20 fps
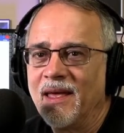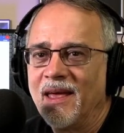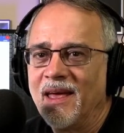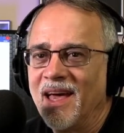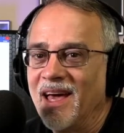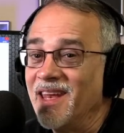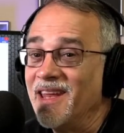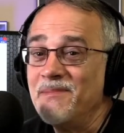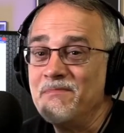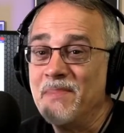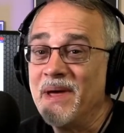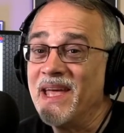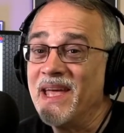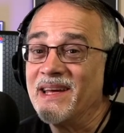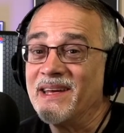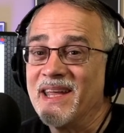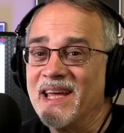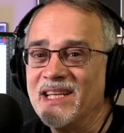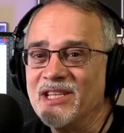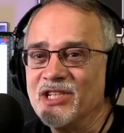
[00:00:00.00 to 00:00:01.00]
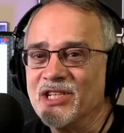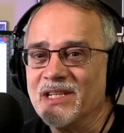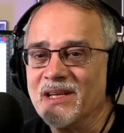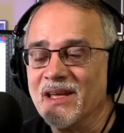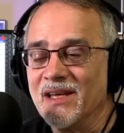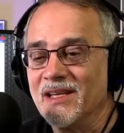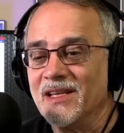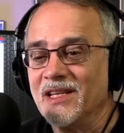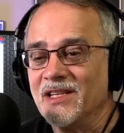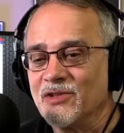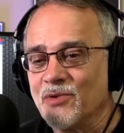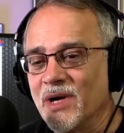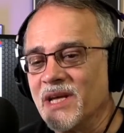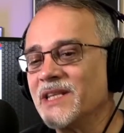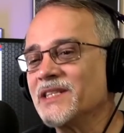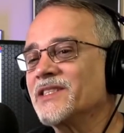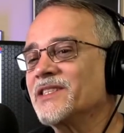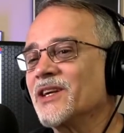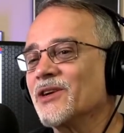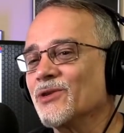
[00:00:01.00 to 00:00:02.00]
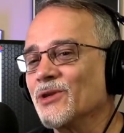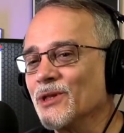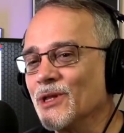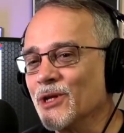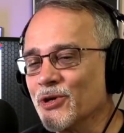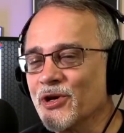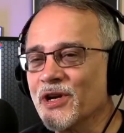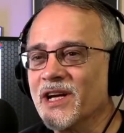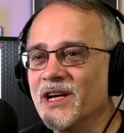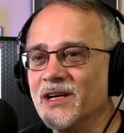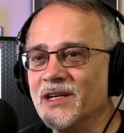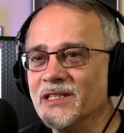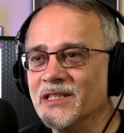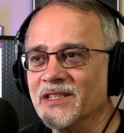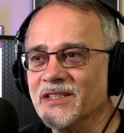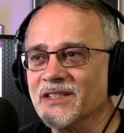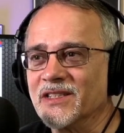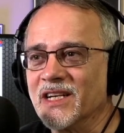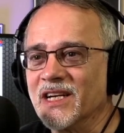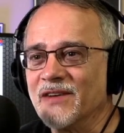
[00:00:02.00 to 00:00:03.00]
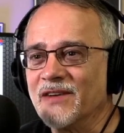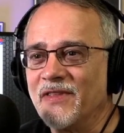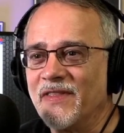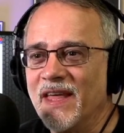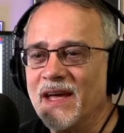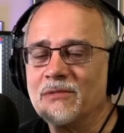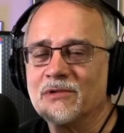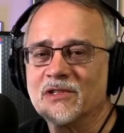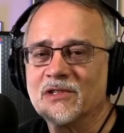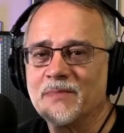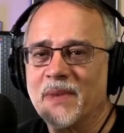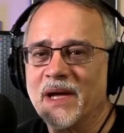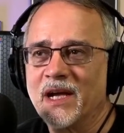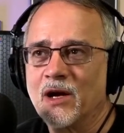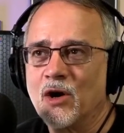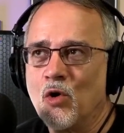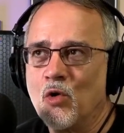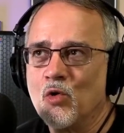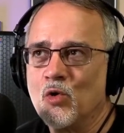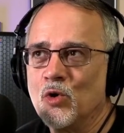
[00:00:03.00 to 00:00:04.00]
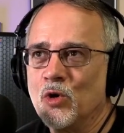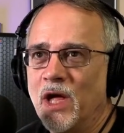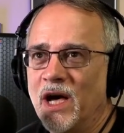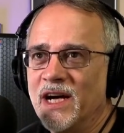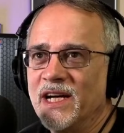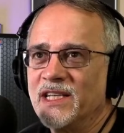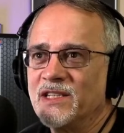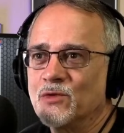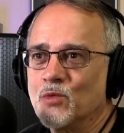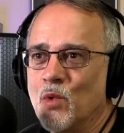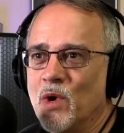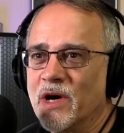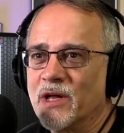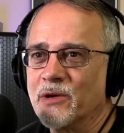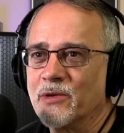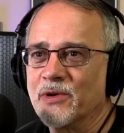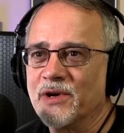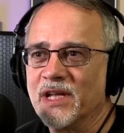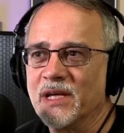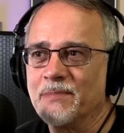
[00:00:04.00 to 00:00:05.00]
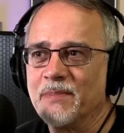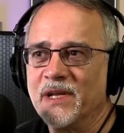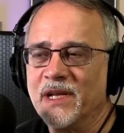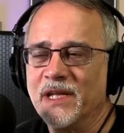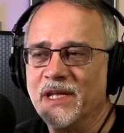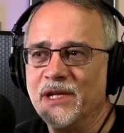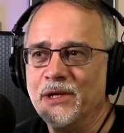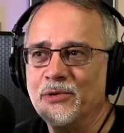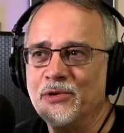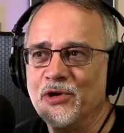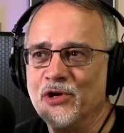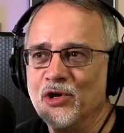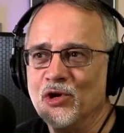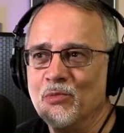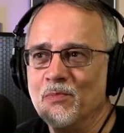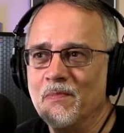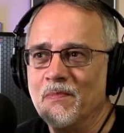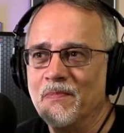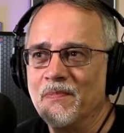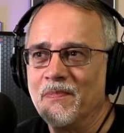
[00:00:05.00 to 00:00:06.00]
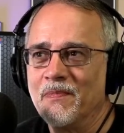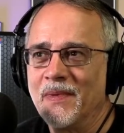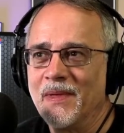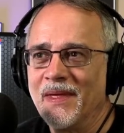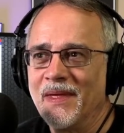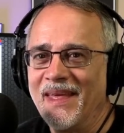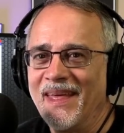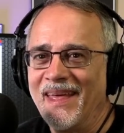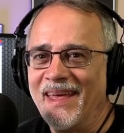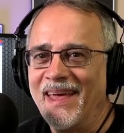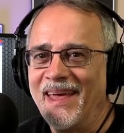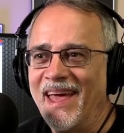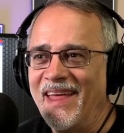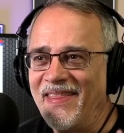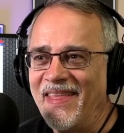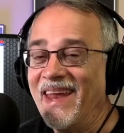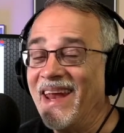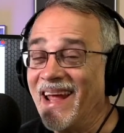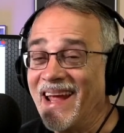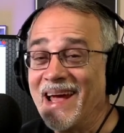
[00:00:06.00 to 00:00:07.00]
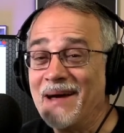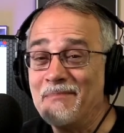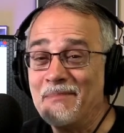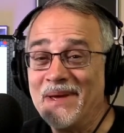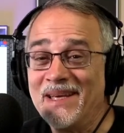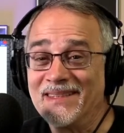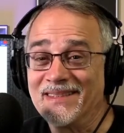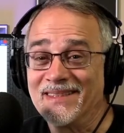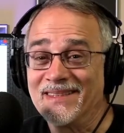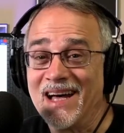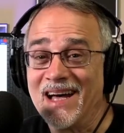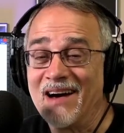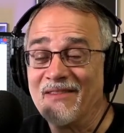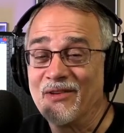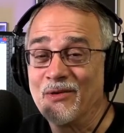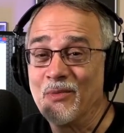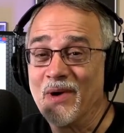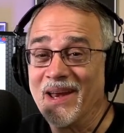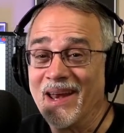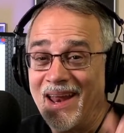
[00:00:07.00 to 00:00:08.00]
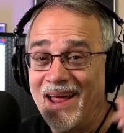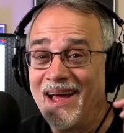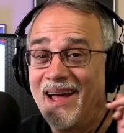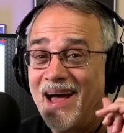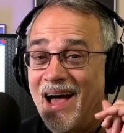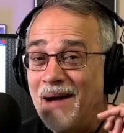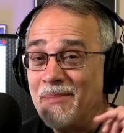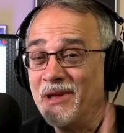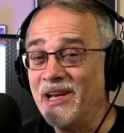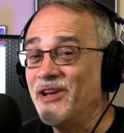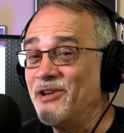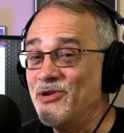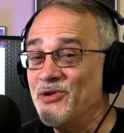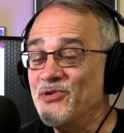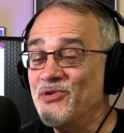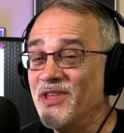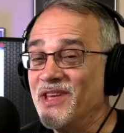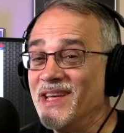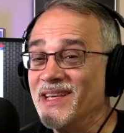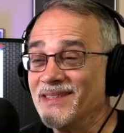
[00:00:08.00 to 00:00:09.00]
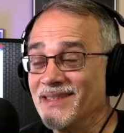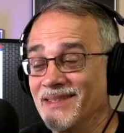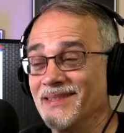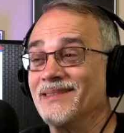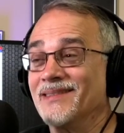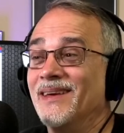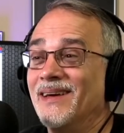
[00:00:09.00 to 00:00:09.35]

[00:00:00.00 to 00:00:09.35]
I didn't pay attention. So I had to start learning all this stuff, and that was my cold ice water dip into YouTube. And then I got pissed off and went, I'm going to do this